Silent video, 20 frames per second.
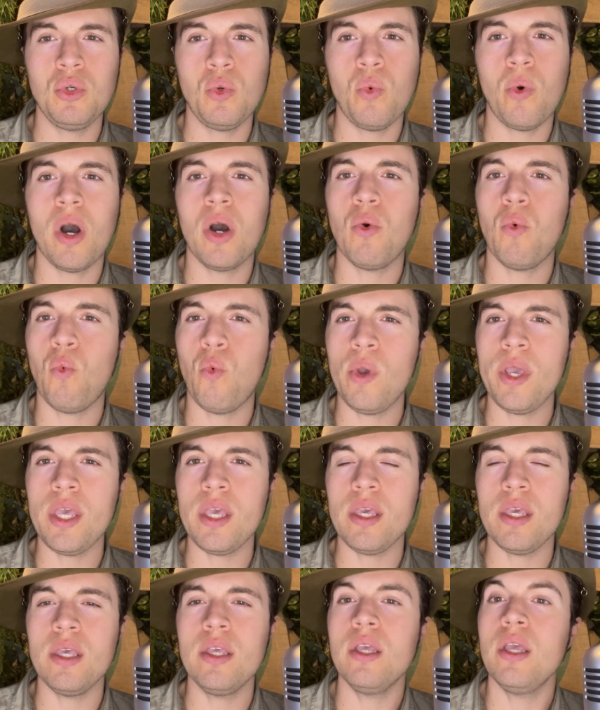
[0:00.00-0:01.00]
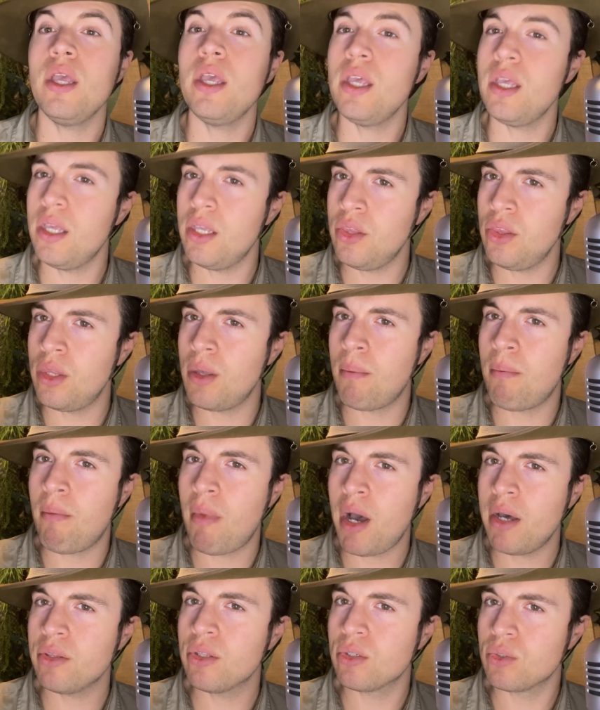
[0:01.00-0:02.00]
what we, in the
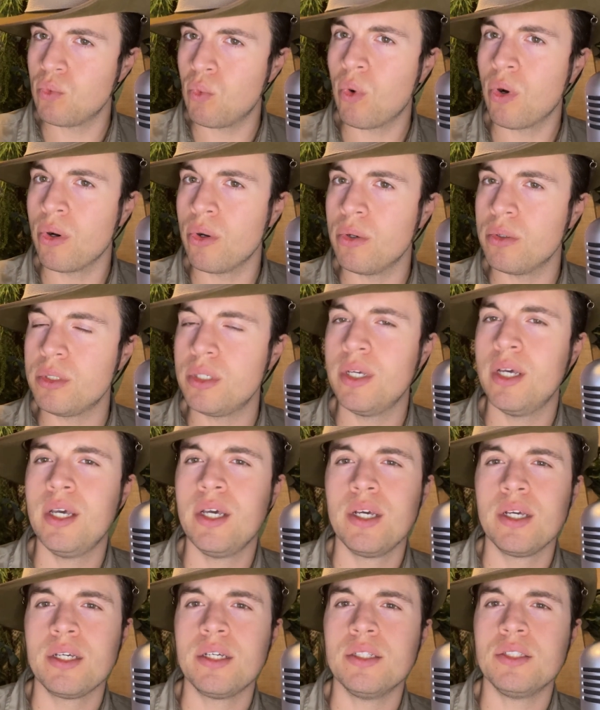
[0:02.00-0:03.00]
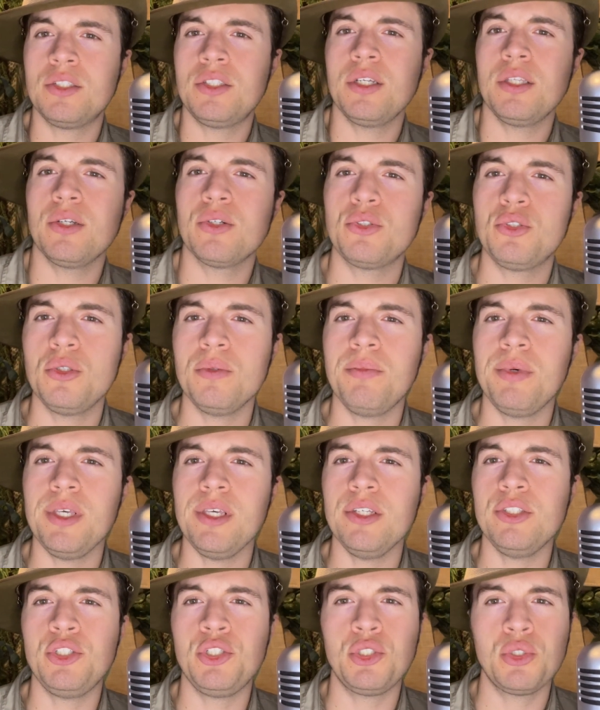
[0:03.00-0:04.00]
modern world, consider to
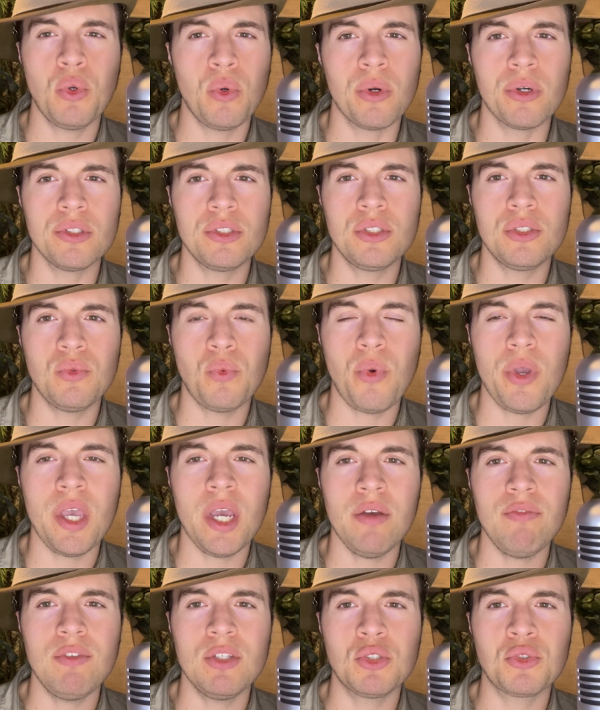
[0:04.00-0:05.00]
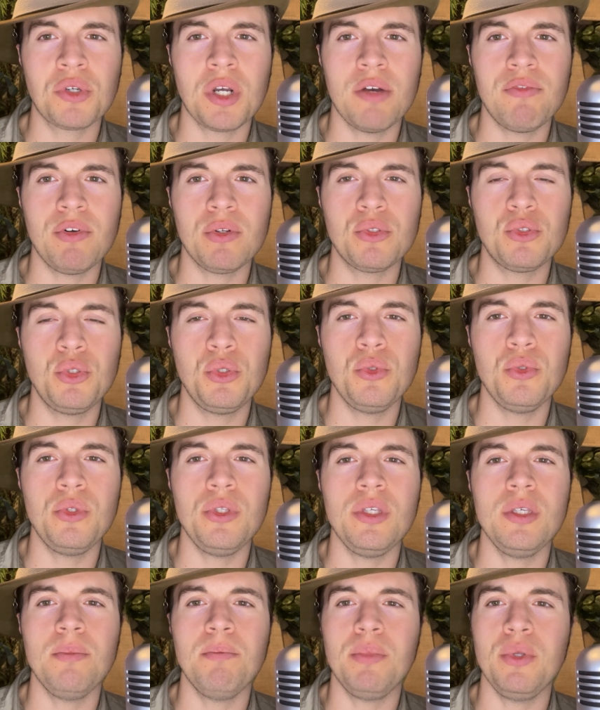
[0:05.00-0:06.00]
be shorts, we have to travel to
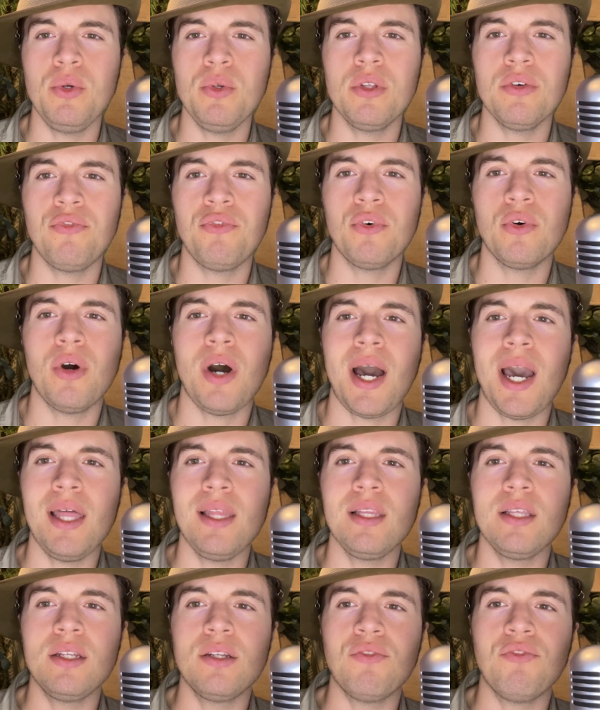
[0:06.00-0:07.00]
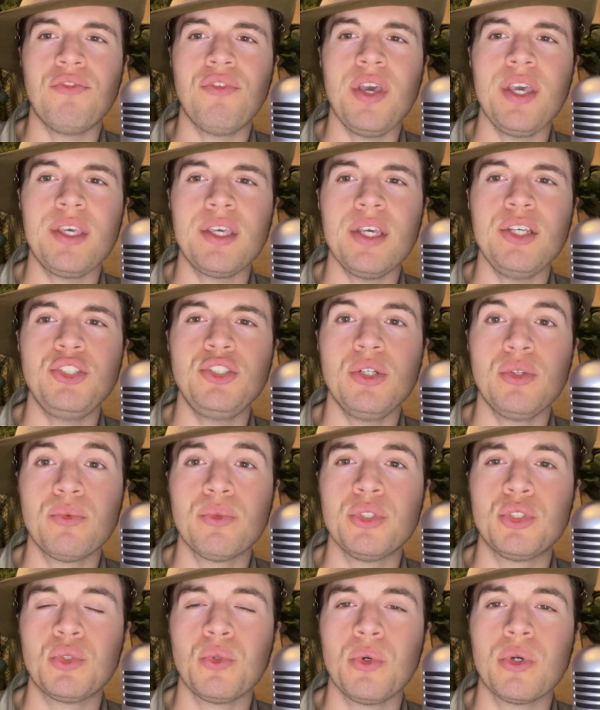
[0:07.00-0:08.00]
the beautiful island vacation
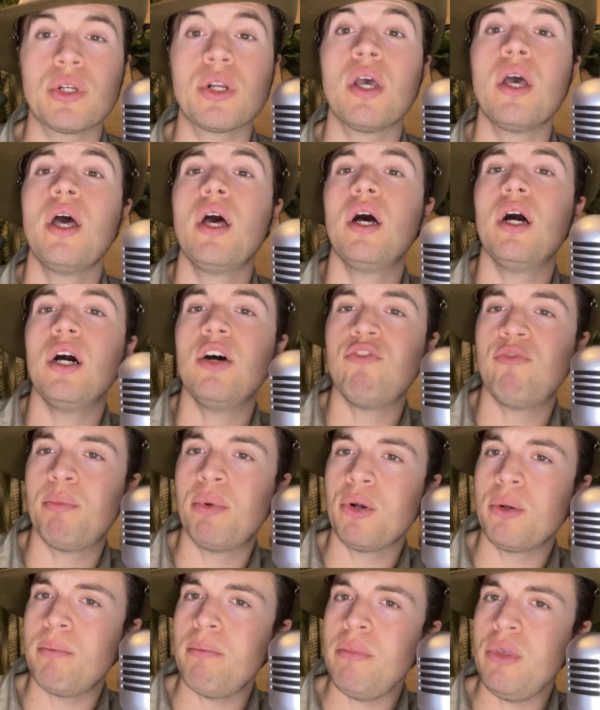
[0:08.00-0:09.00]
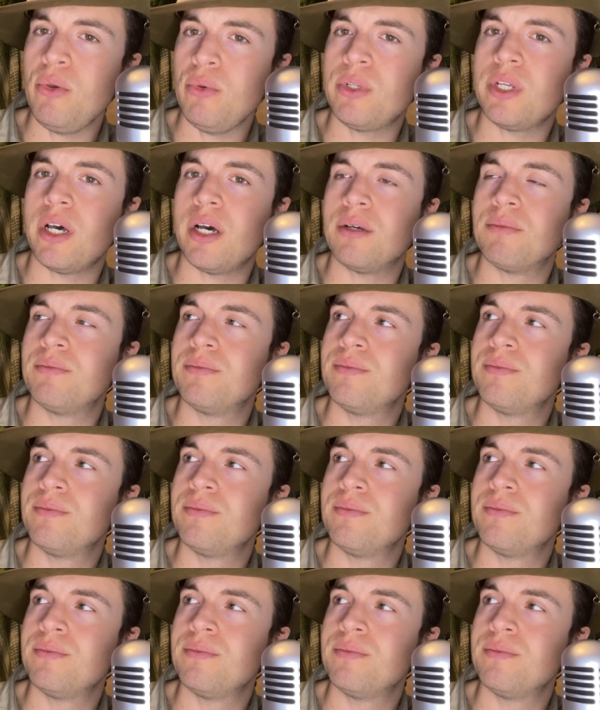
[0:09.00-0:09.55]
resort of Bermuda.